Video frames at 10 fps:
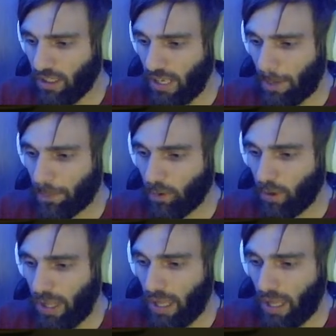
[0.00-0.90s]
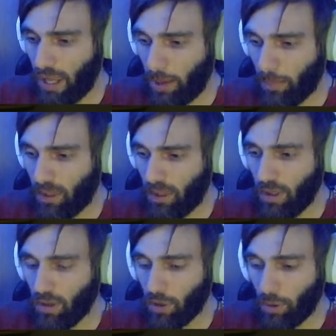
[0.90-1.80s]
capital M,
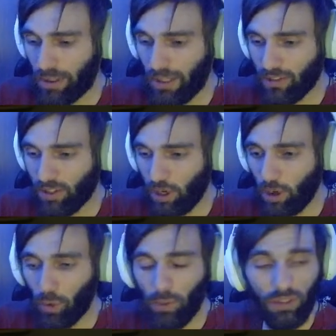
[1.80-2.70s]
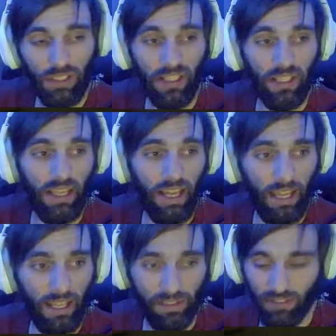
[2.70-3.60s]
lowercase o, D,
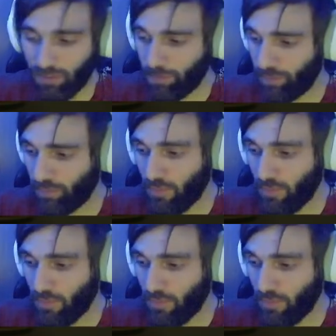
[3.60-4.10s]
S.